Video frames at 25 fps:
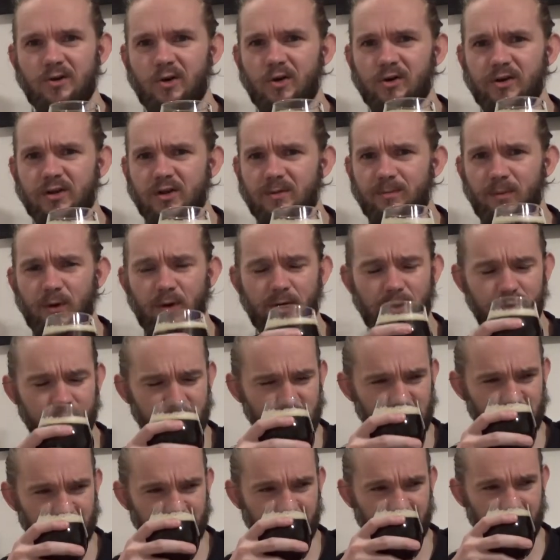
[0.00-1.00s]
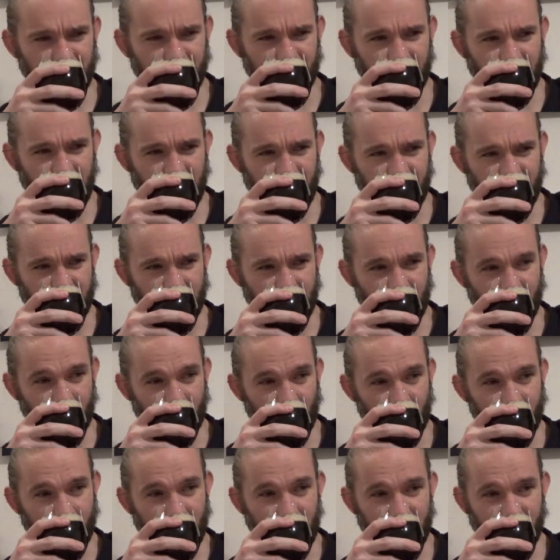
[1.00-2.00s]
on in the boil just for the flavour and
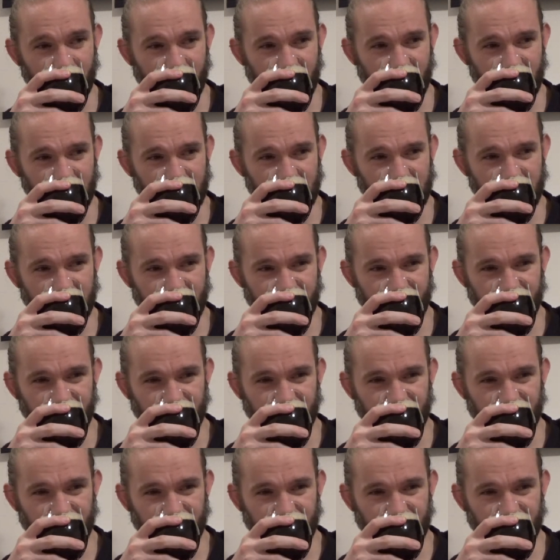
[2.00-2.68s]
aroma and things,